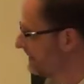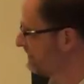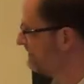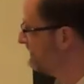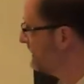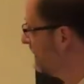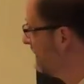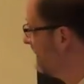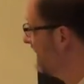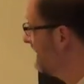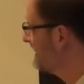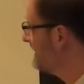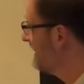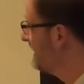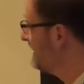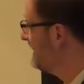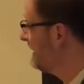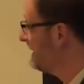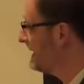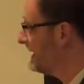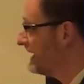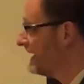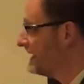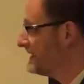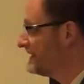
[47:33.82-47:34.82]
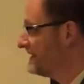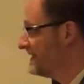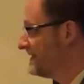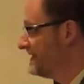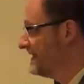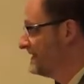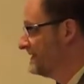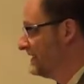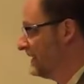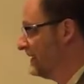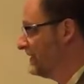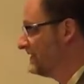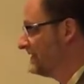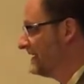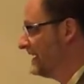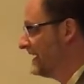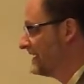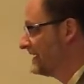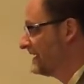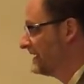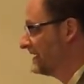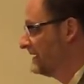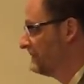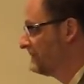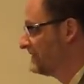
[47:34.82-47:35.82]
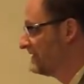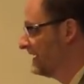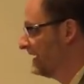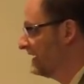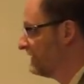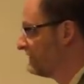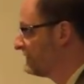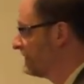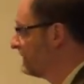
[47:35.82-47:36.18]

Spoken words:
Bildad Kagia had disassociated himself